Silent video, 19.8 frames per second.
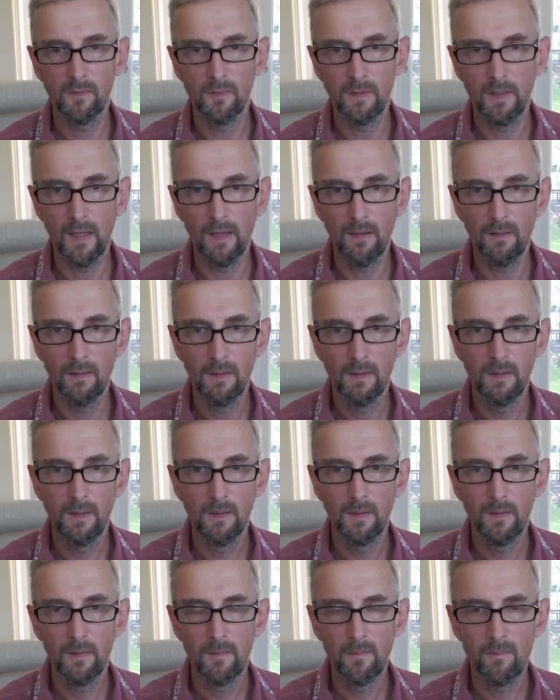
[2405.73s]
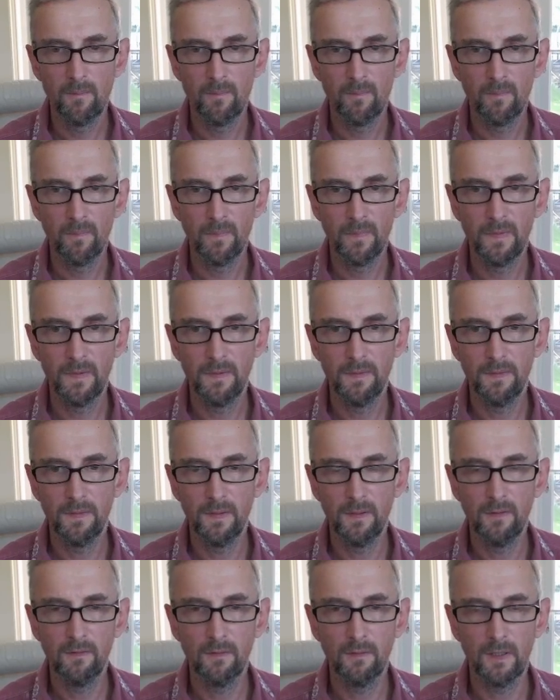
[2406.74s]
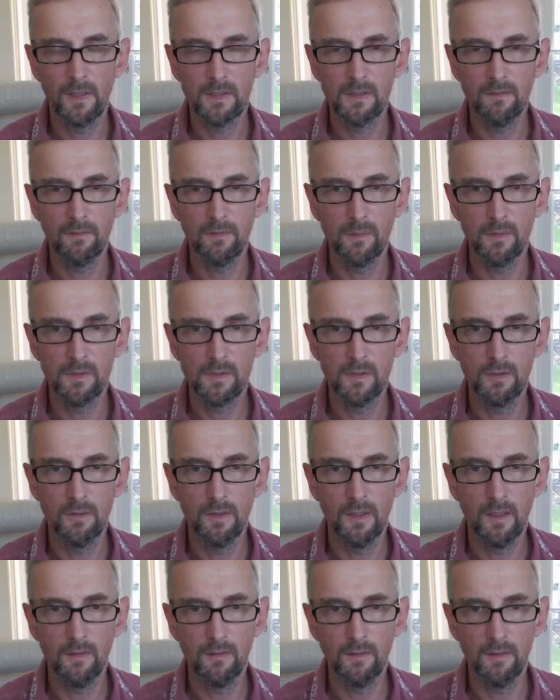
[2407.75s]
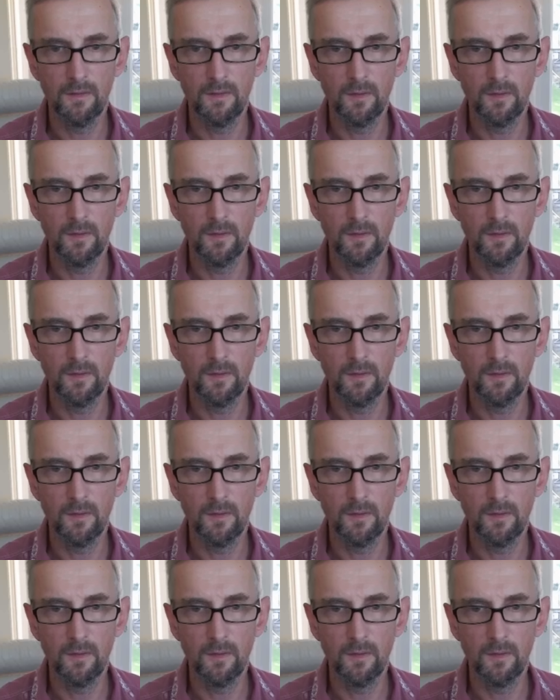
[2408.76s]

Now, these are actually from a tune I did.